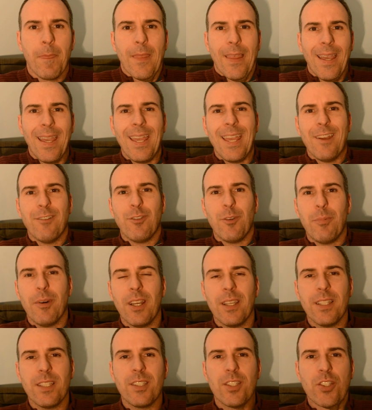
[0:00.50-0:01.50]
Hey
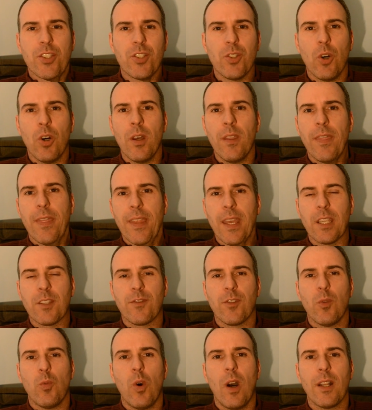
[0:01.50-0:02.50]
everybody, this is Sean. Thanks
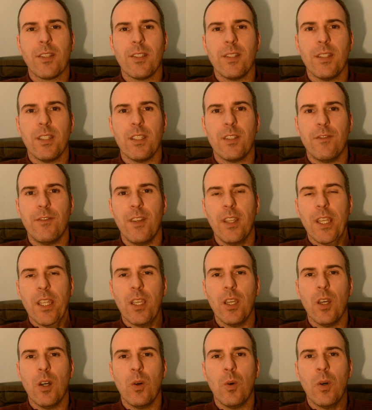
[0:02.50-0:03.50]
for watching this
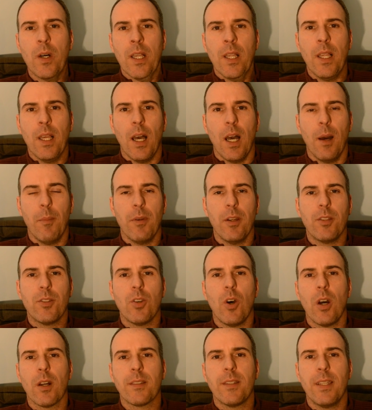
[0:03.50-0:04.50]
video. I'm going to
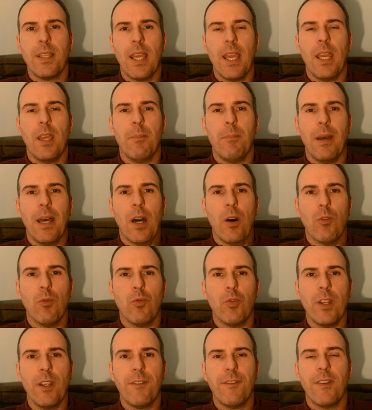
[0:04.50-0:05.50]
talk today about
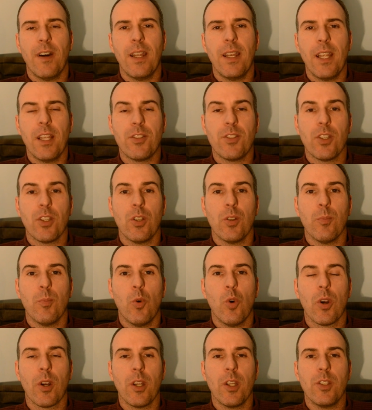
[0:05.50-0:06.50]
refinancing your
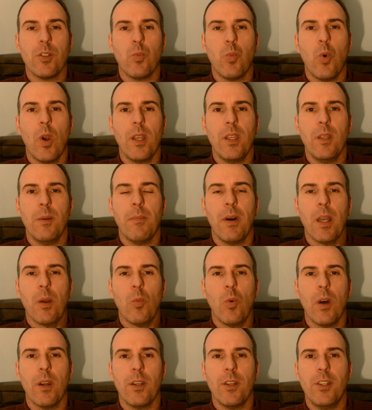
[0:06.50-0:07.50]
mortgage, when you
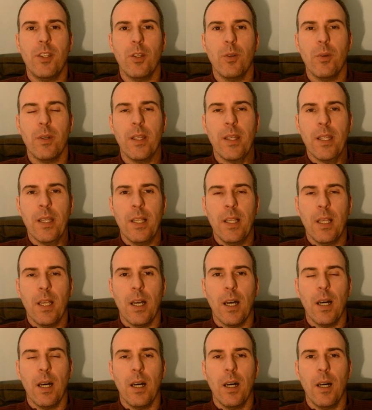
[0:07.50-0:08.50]
might want to do it.
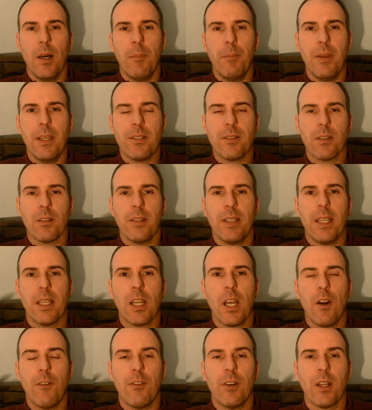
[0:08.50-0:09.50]
Um, basically
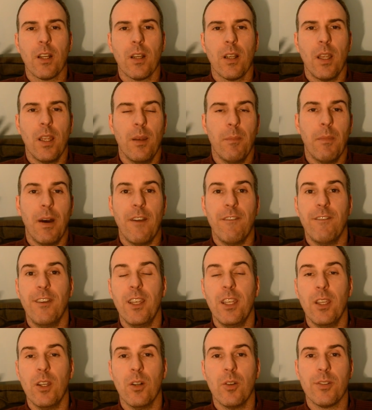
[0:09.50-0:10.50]
covering in my
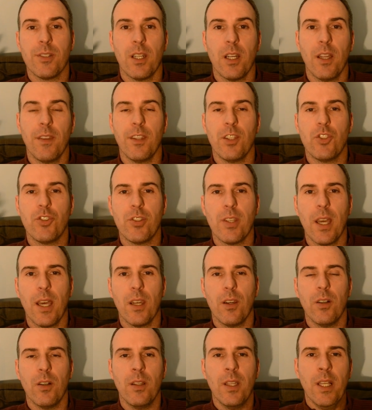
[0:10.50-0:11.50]
videos and on this
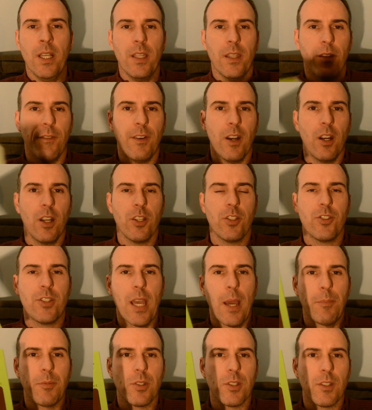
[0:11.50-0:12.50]
channel the various
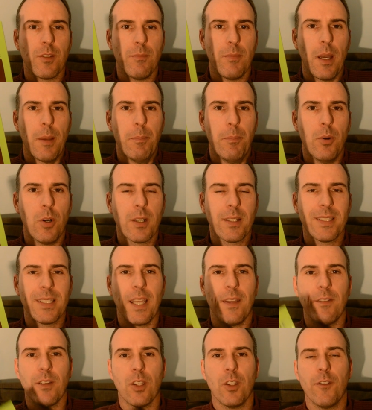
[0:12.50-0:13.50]
chapters of my book,
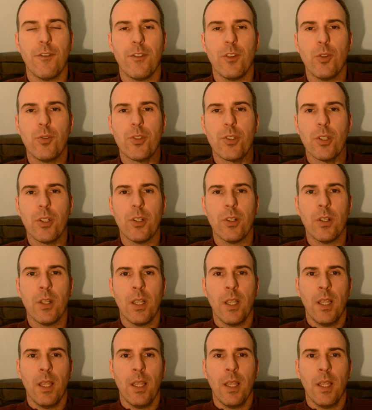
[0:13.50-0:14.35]
Saving Your Future,